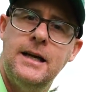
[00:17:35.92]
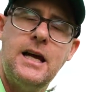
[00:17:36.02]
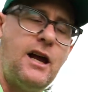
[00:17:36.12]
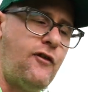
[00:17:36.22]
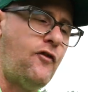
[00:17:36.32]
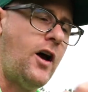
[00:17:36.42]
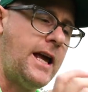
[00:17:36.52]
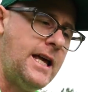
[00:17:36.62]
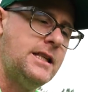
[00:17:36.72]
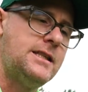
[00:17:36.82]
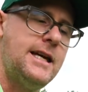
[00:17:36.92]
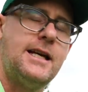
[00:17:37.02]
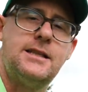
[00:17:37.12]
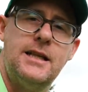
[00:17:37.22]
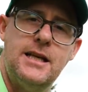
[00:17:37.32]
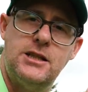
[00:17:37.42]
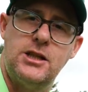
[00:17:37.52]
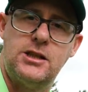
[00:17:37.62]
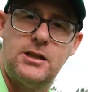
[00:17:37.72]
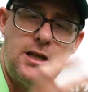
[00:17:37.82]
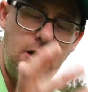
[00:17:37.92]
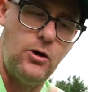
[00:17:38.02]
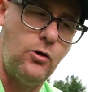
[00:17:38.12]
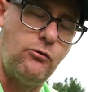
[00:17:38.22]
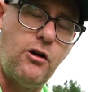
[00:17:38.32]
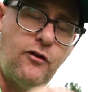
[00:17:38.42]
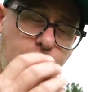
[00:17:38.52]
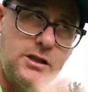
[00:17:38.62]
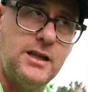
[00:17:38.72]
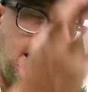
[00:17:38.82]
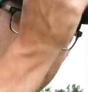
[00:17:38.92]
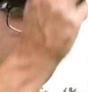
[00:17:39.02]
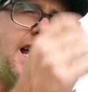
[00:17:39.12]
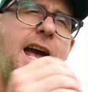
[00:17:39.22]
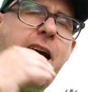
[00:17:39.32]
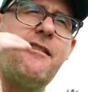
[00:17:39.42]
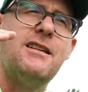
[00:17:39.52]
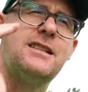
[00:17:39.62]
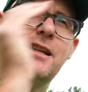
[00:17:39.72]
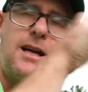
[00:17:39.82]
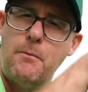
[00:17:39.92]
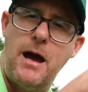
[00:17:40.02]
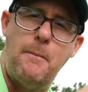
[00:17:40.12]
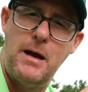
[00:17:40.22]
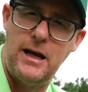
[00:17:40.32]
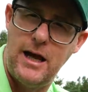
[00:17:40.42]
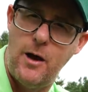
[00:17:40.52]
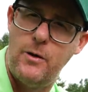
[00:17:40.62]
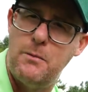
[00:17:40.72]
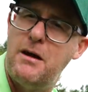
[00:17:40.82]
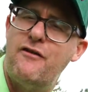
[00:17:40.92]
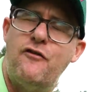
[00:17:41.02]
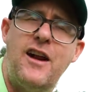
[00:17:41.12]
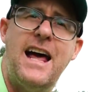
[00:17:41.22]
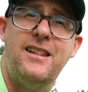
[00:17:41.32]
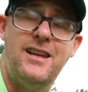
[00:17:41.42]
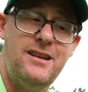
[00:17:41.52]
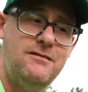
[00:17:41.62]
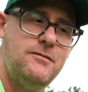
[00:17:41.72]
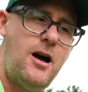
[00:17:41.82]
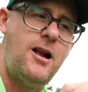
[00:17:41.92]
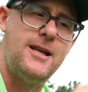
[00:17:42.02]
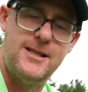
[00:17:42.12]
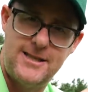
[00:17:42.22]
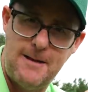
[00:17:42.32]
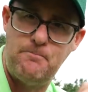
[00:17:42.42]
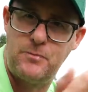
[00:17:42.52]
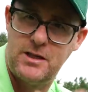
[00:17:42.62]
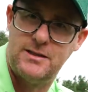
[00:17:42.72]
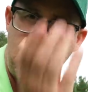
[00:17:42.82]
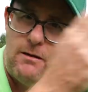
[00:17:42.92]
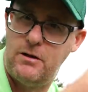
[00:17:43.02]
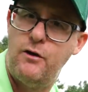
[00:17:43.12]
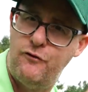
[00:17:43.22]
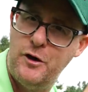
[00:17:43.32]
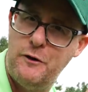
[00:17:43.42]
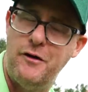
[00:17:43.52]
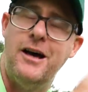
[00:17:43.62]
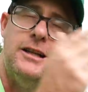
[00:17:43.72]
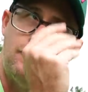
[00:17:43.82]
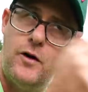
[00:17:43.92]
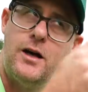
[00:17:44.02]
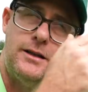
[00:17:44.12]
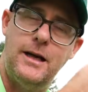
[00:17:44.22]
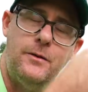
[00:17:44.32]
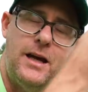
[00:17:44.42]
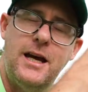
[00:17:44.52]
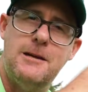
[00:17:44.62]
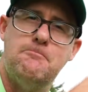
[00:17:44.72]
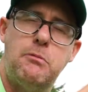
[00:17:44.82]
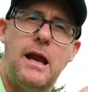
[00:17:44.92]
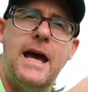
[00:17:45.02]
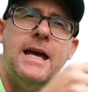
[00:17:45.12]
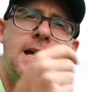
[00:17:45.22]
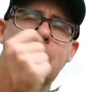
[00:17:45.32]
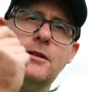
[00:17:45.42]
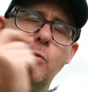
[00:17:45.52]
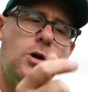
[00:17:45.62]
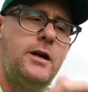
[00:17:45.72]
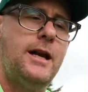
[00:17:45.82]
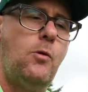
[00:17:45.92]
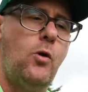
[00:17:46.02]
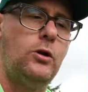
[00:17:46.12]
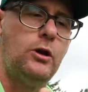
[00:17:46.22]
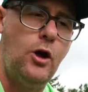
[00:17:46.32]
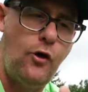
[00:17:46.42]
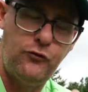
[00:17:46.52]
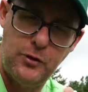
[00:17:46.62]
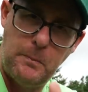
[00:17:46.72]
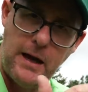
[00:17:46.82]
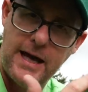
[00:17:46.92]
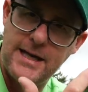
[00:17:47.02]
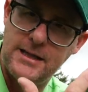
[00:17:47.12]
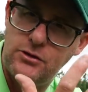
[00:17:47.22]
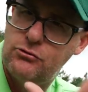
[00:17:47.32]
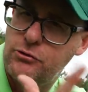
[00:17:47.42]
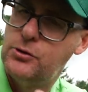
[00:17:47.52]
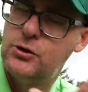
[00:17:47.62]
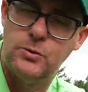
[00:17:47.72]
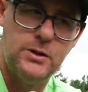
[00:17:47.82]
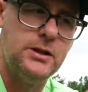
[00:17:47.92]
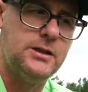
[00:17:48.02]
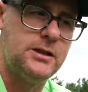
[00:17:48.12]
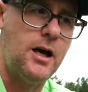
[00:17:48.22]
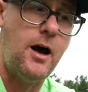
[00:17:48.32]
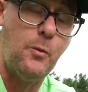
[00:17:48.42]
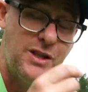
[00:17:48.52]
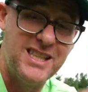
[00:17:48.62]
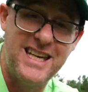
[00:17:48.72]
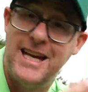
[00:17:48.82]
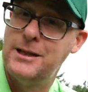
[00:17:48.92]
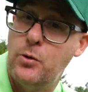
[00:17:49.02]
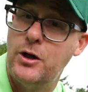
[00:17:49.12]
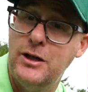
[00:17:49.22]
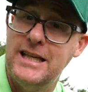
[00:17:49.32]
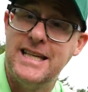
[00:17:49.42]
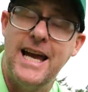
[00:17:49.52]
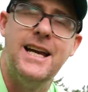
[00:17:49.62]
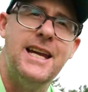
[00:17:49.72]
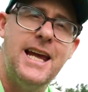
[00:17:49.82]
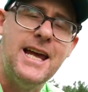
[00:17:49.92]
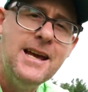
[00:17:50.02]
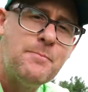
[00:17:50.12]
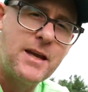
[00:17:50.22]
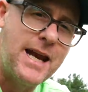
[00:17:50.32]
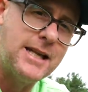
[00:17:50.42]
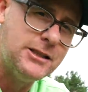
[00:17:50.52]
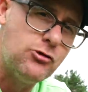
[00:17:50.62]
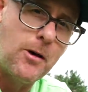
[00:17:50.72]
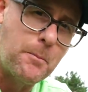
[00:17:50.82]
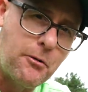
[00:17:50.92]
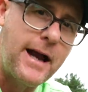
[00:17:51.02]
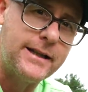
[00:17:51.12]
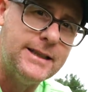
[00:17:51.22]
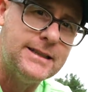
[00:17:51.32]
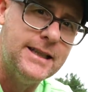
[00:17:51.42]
If I hit the six and it just in the long rough doesn't get in the air and it's going to come out a bit low and a bit flat, then I'll hit the seven because that'll go further, as far down there in play. So working out what loft to play is crucial at the start, which again is why you need to get in here and actually try and practice